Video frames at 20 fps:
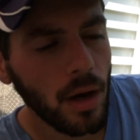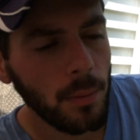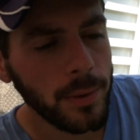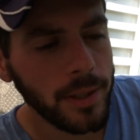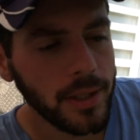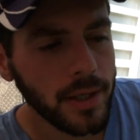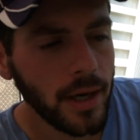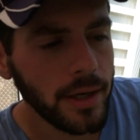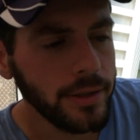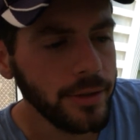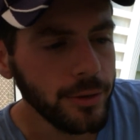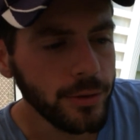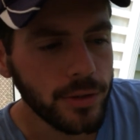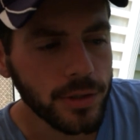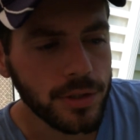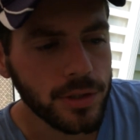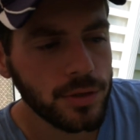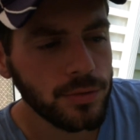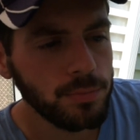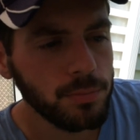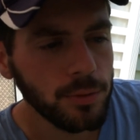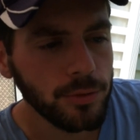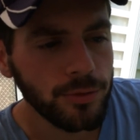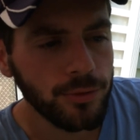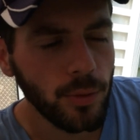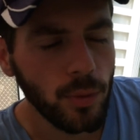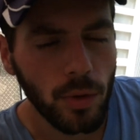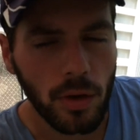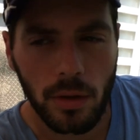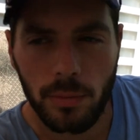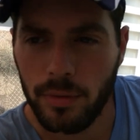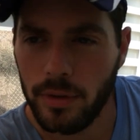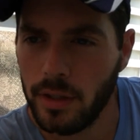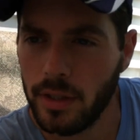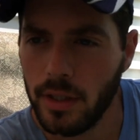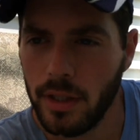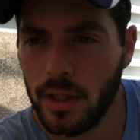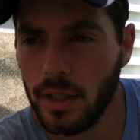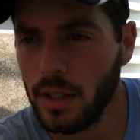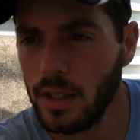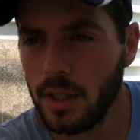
mean, I knew this before, but